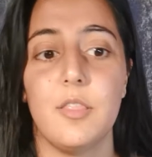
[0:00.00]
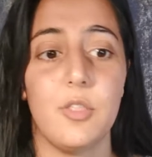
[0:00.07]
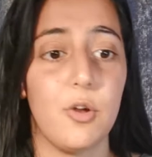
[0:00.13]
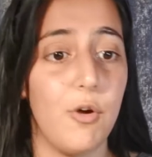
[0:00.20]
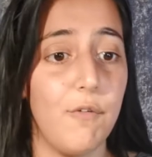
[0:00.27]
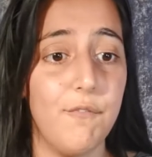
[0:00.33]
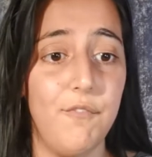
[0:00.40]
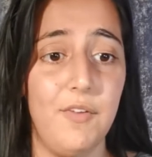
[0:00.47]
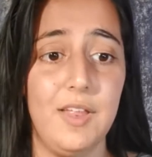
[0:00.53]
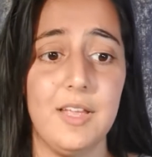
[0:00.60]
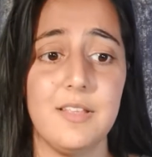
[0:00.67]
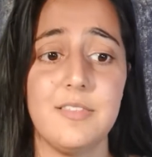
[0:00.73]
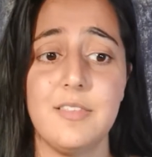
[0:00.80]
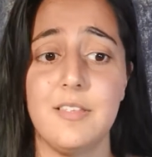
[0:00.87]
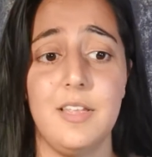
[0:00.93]
the
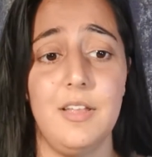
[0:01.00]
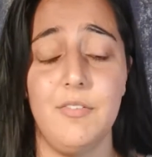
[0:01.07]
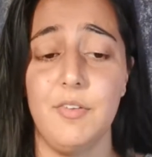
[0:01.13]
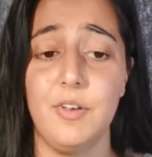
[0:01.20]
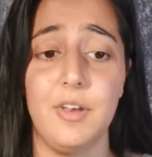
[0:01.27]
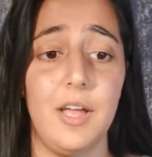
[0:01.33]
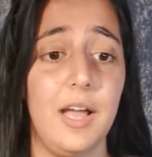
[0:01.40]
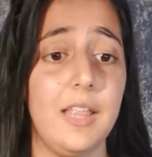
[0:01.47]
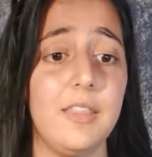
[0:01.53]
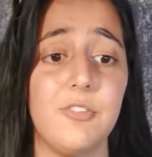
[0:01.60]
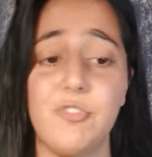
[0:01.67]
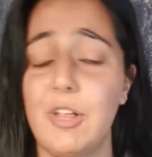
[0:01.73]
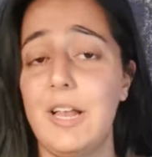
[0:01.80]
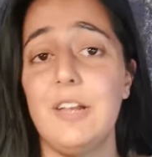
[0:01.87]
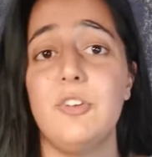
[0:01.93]
conflicts even, and the
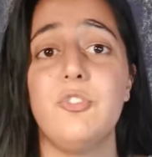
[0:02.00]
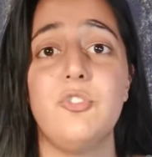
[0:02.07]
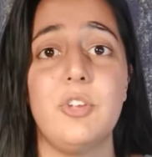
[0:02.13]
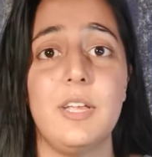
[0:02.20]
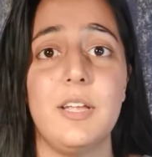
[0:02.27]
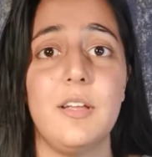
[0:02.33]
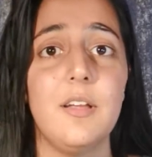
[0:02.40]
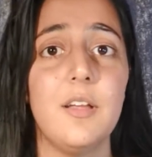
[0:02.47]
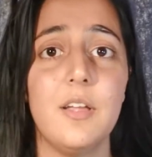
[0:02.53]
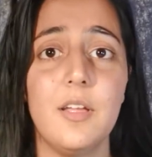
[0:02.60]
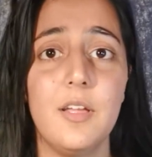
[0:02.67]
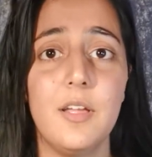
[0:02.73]
challenging